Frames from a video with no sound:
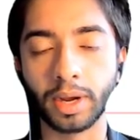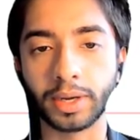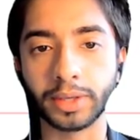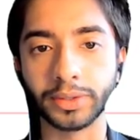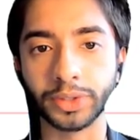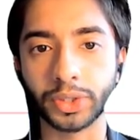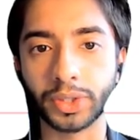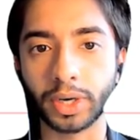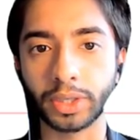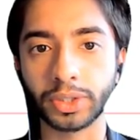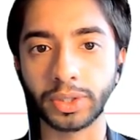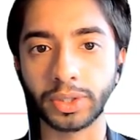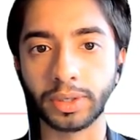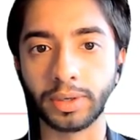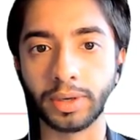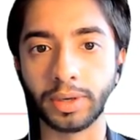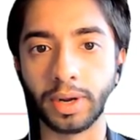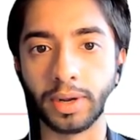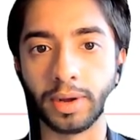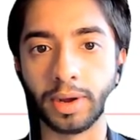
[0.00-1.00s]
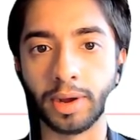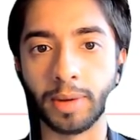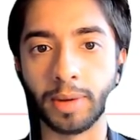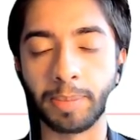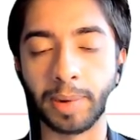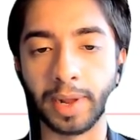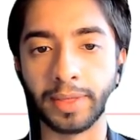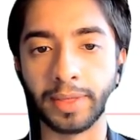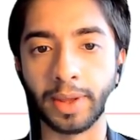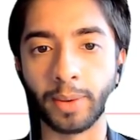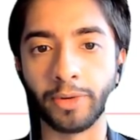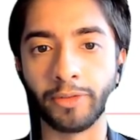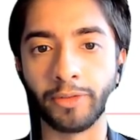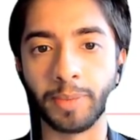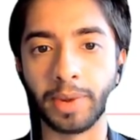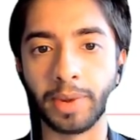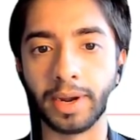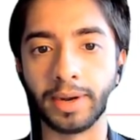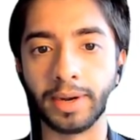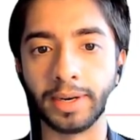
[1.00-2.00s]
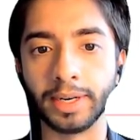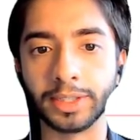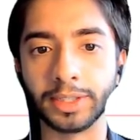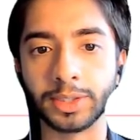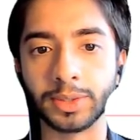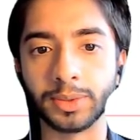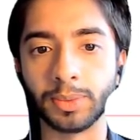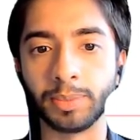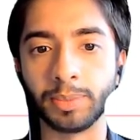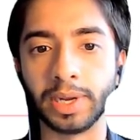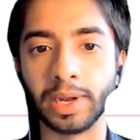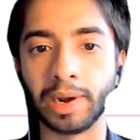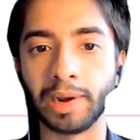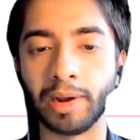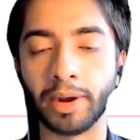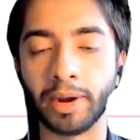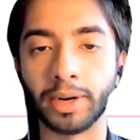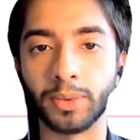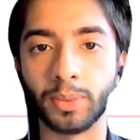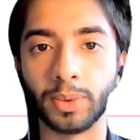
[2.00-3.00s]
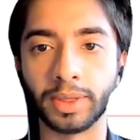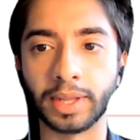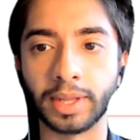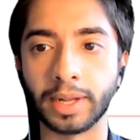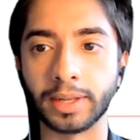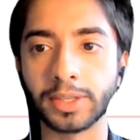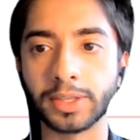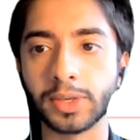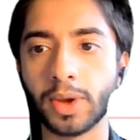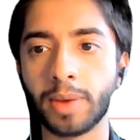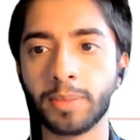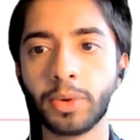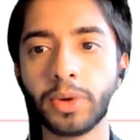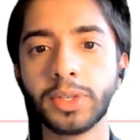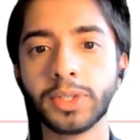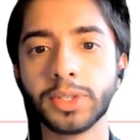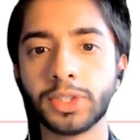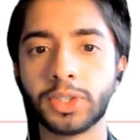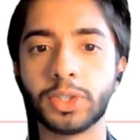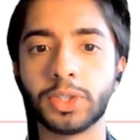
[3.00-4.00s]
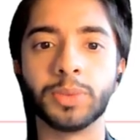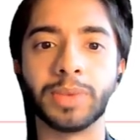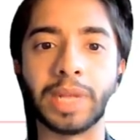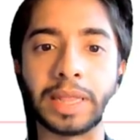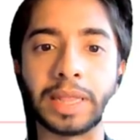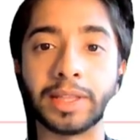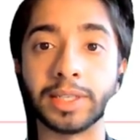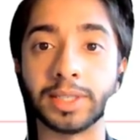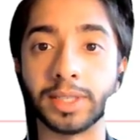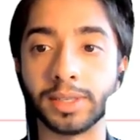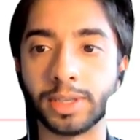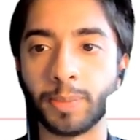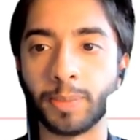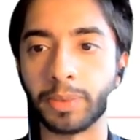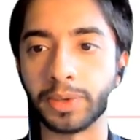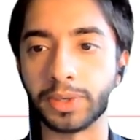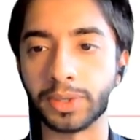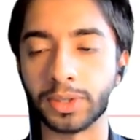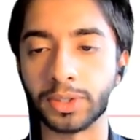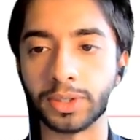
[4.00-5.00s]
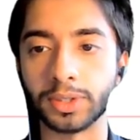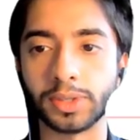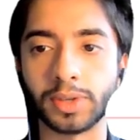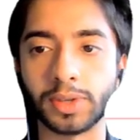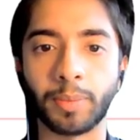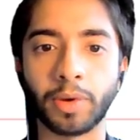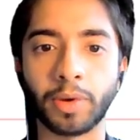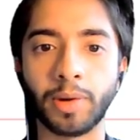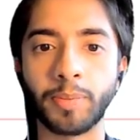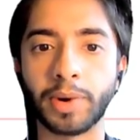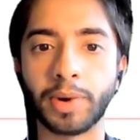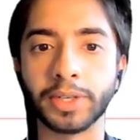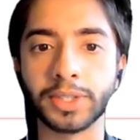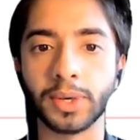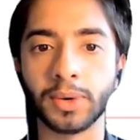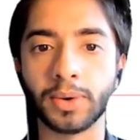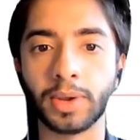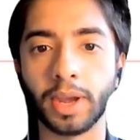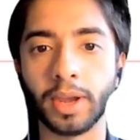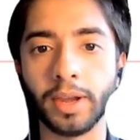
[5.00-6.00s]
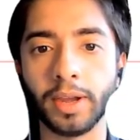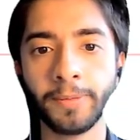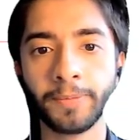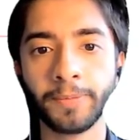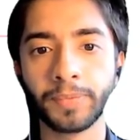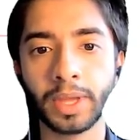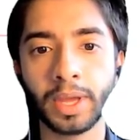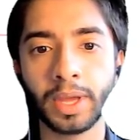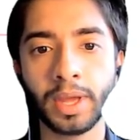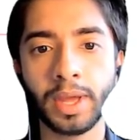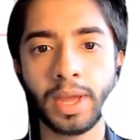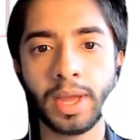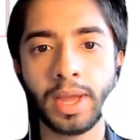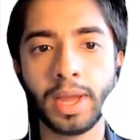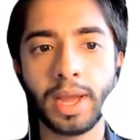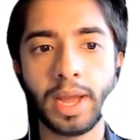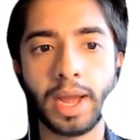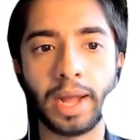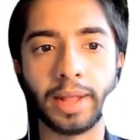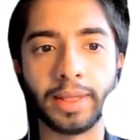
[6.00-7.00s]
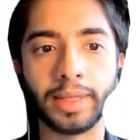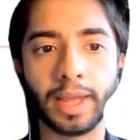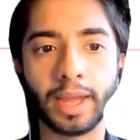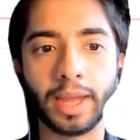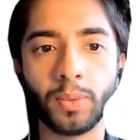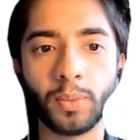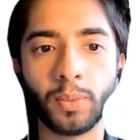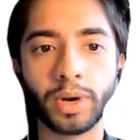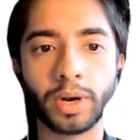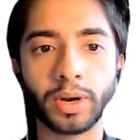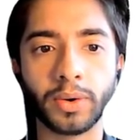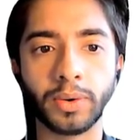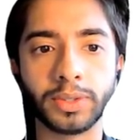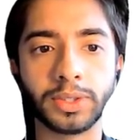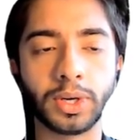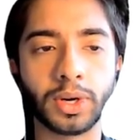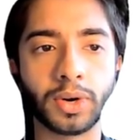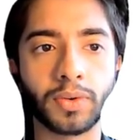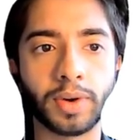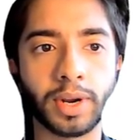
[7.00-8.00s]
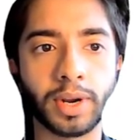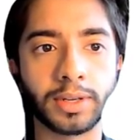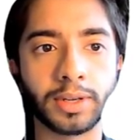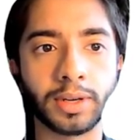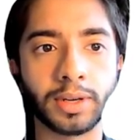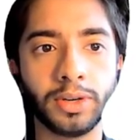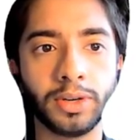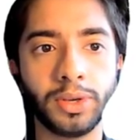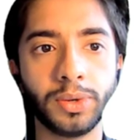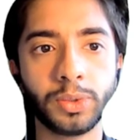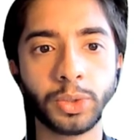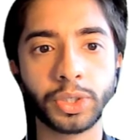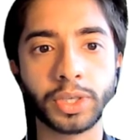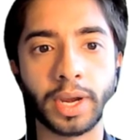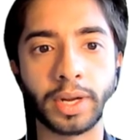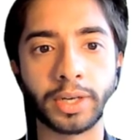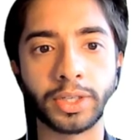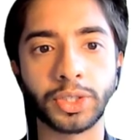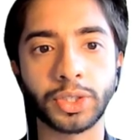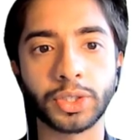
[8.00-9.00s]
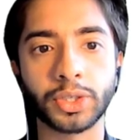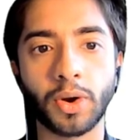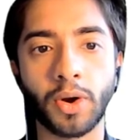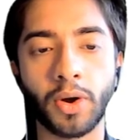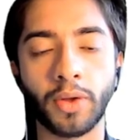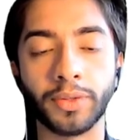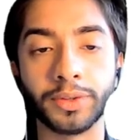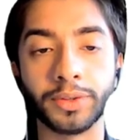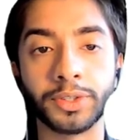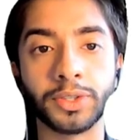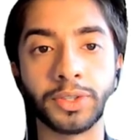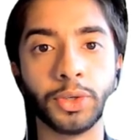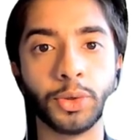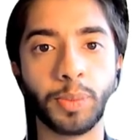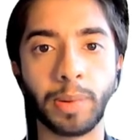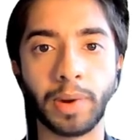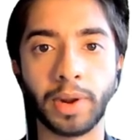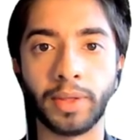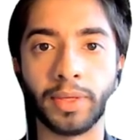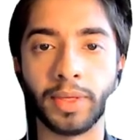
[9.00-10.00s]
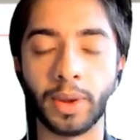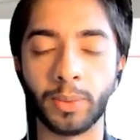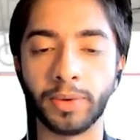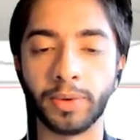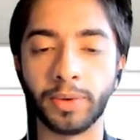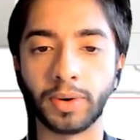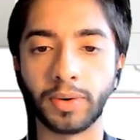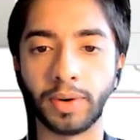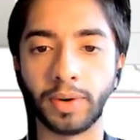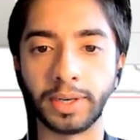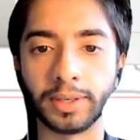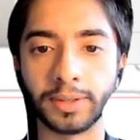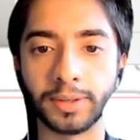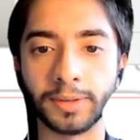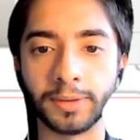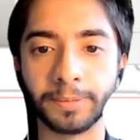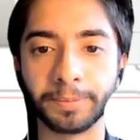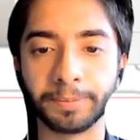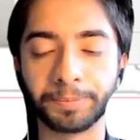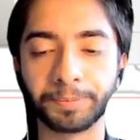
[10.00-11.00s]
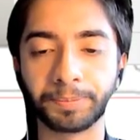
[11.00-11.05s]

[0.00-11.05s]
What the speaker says: construction plane that we've made needs to be aligned with that. So I'm going to assume that this is the position. So I'm going to press OK. And then we are going to create a new sketch on this new plane that we've created.